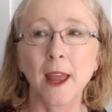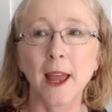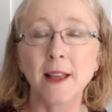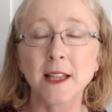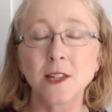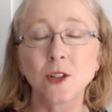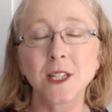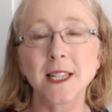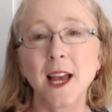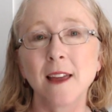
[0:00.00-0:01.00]
and that's not to
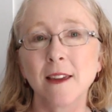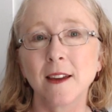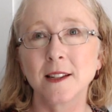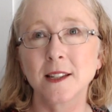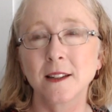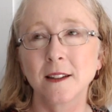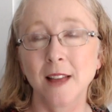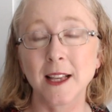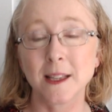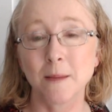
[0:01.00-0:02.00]
say that,
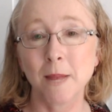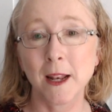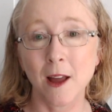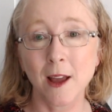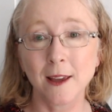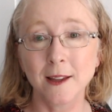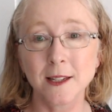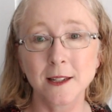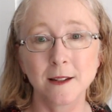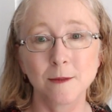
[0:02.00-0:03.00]
like, some men like
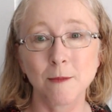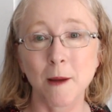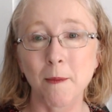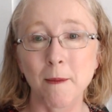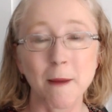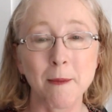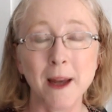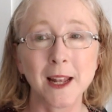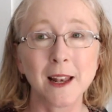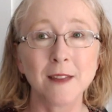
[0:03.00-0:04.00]
it. My
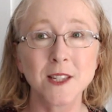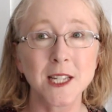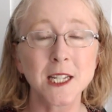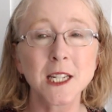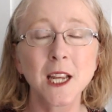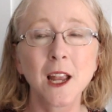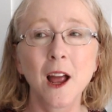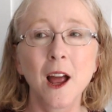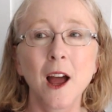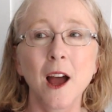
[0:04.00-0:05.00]
partner loves it.
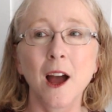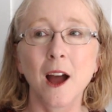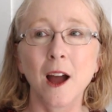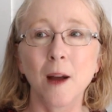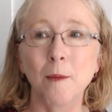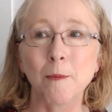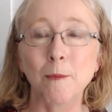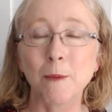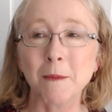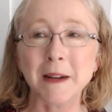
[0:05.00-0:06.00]

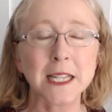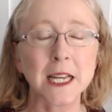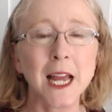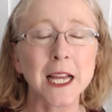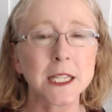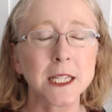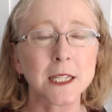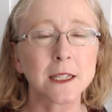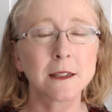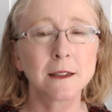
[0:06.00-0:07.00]
But my son hates it.